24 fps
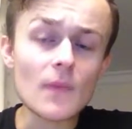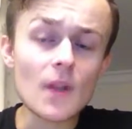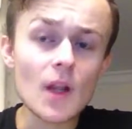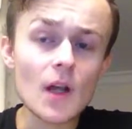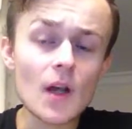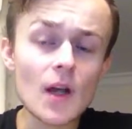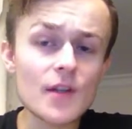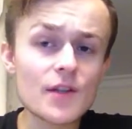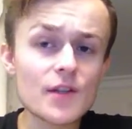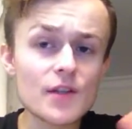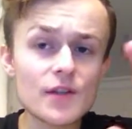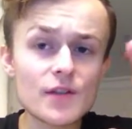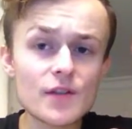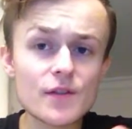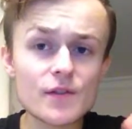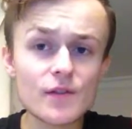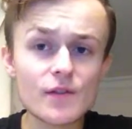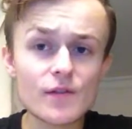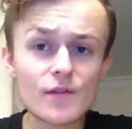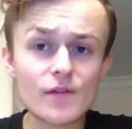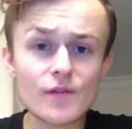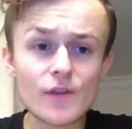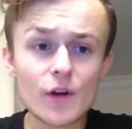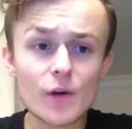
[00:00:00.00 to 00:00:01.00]
I just
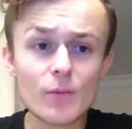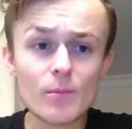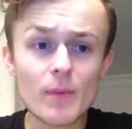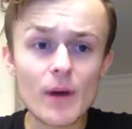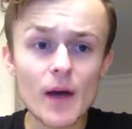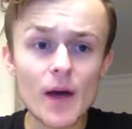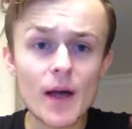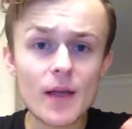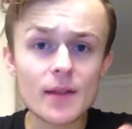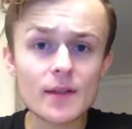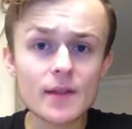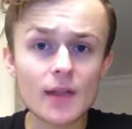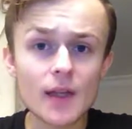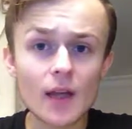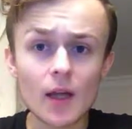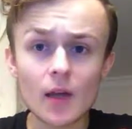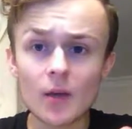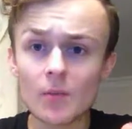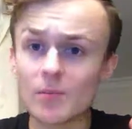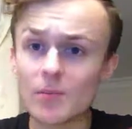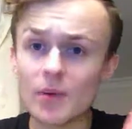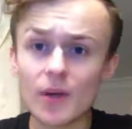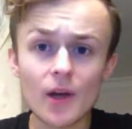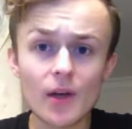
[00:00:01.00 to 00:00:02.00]
felt bad,
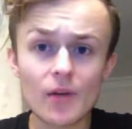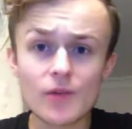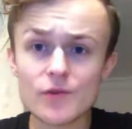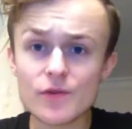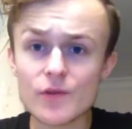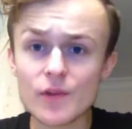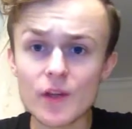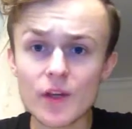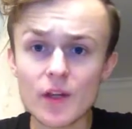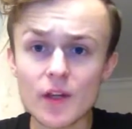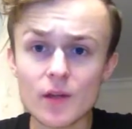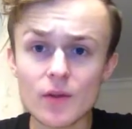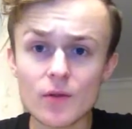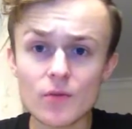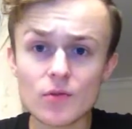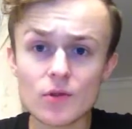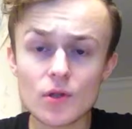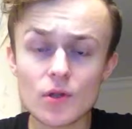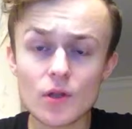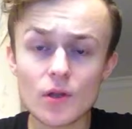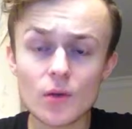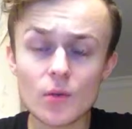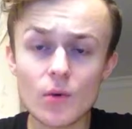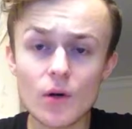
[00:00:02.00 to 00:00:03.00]
but I was thinking it was
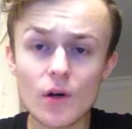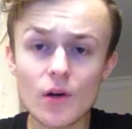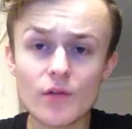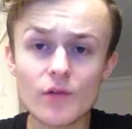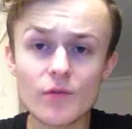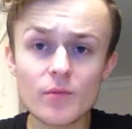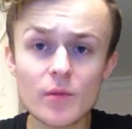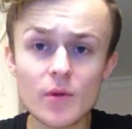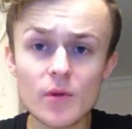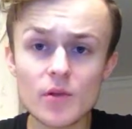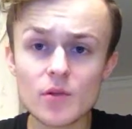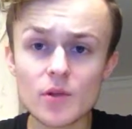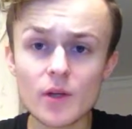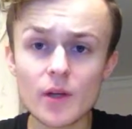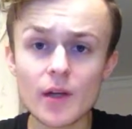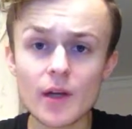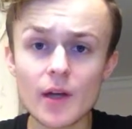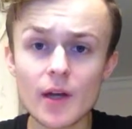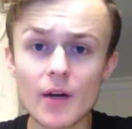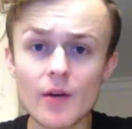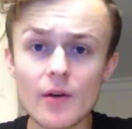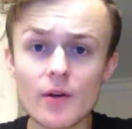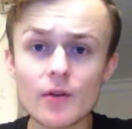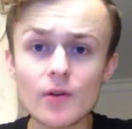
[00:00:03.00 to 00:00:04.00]
going to work for me, so I
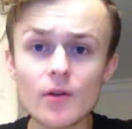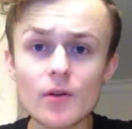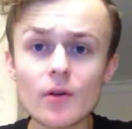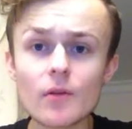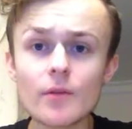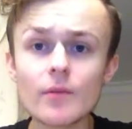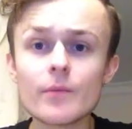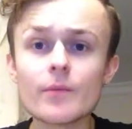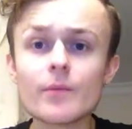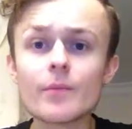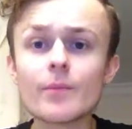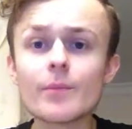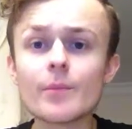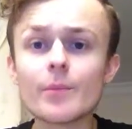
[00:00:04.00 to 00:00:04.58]
carried on.